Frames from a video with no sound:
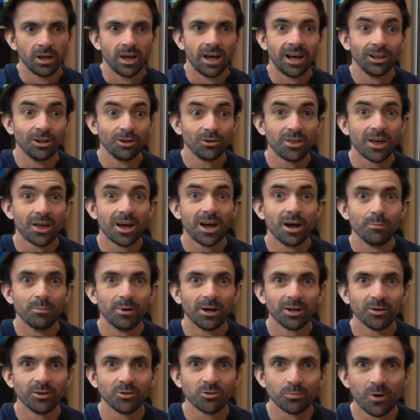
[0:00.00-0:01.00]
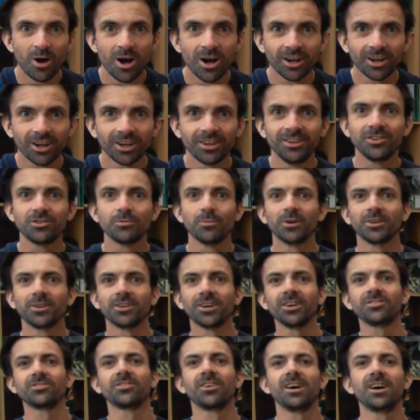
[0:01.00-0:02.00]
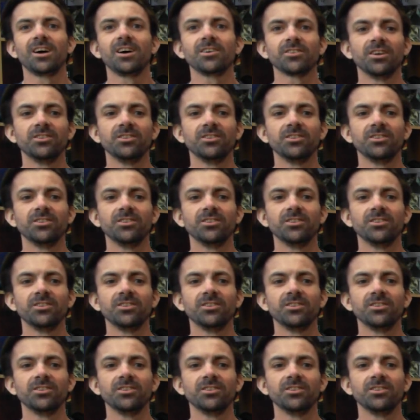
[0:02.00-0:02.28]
Hello there, my name's Mark and these are my Dice Tales,